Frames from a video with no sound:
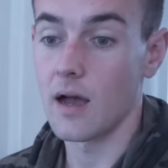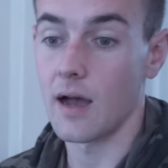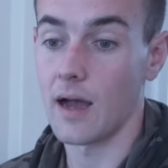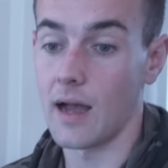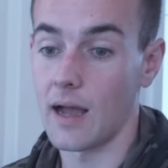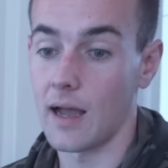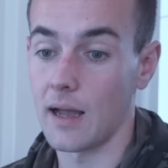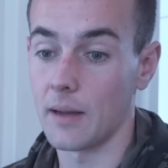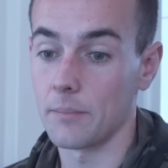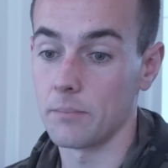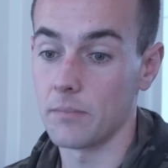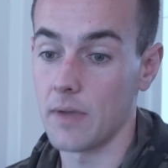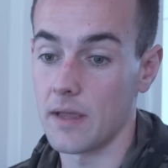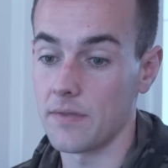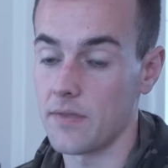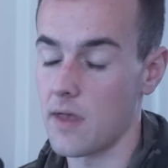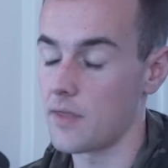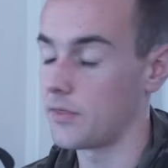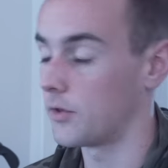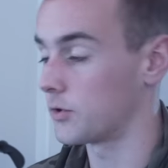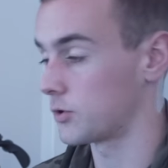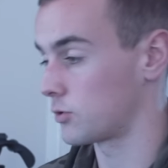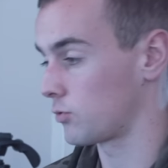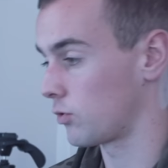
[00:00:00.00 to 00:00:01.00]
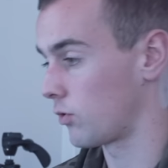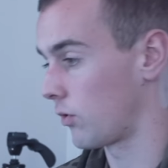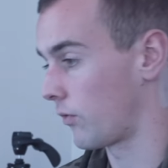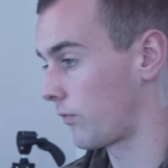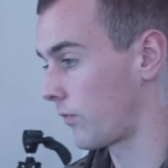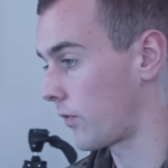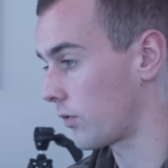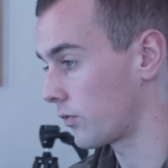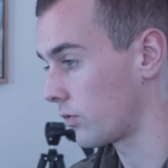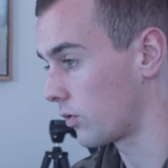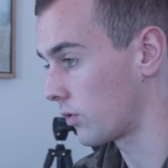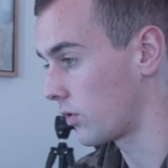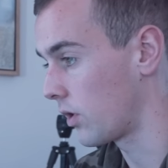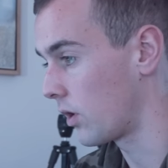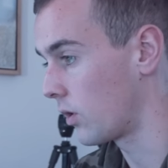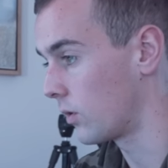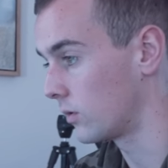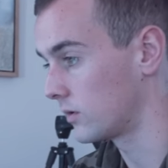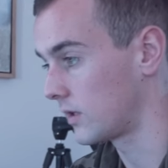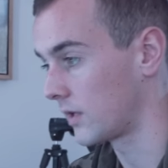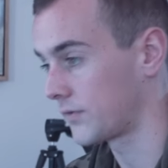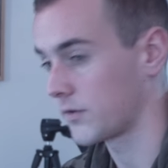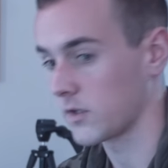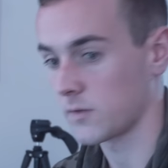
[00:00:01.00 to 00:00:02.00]
Um, and then there's a referral
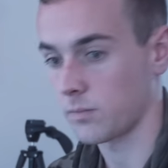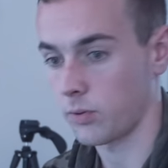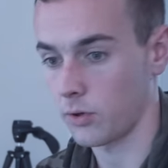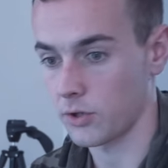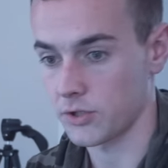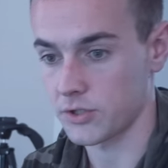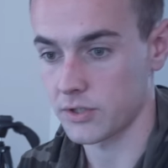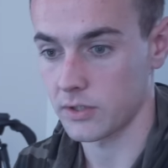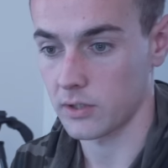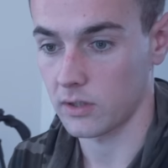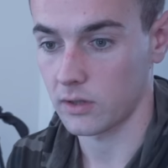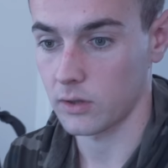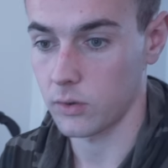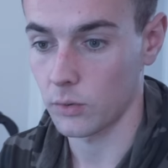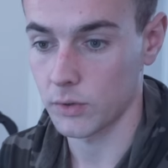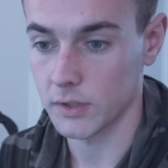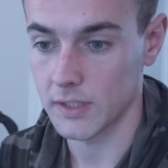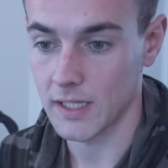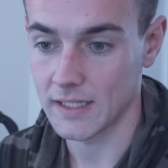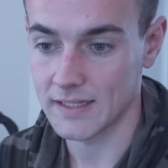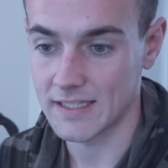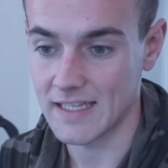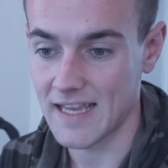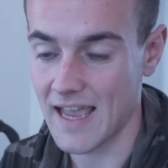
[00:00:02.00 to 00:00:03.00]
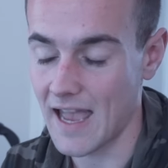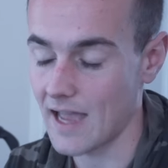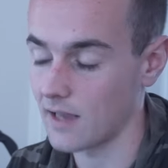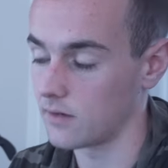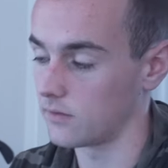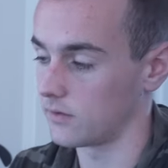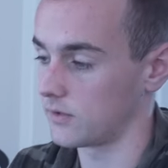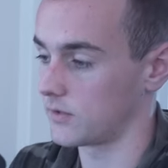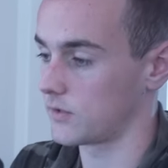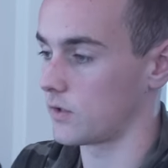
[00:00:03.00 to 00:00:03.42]
code that this person included at the end.